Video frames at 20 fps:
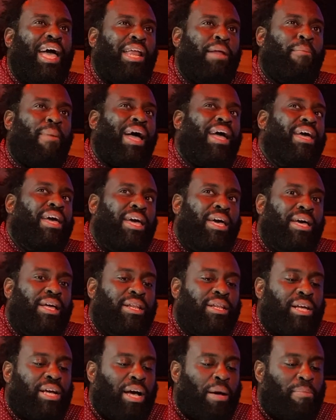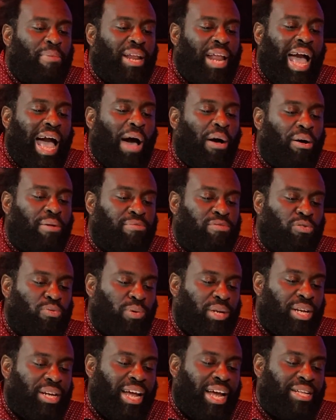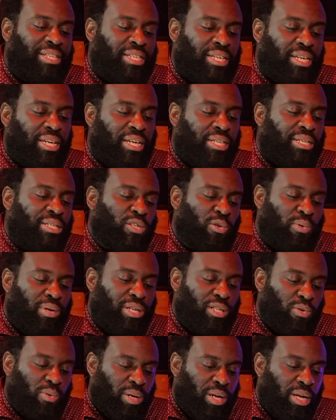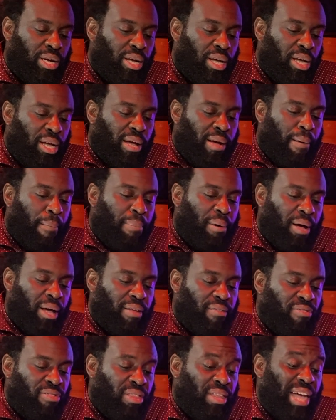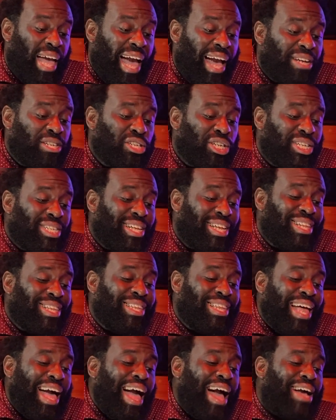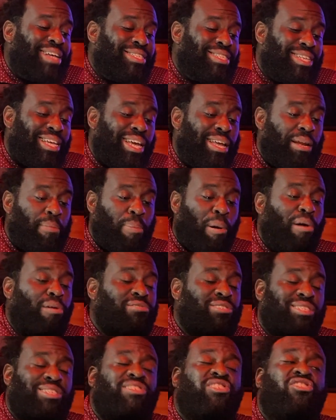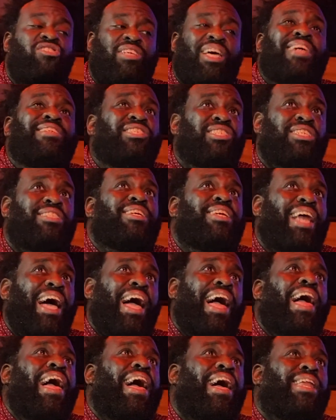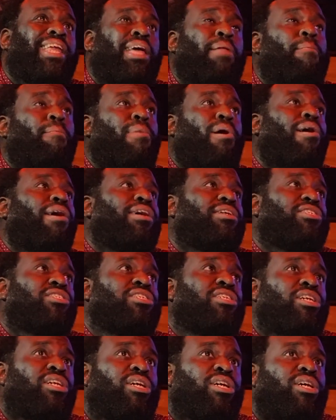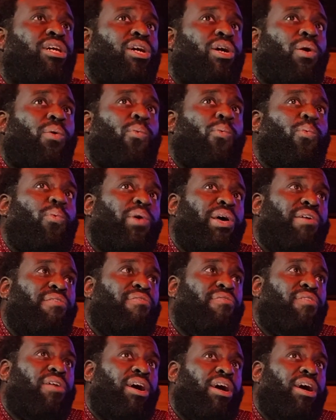in my head coming out of 2019 into 2020. But the last in-person session that I had in March with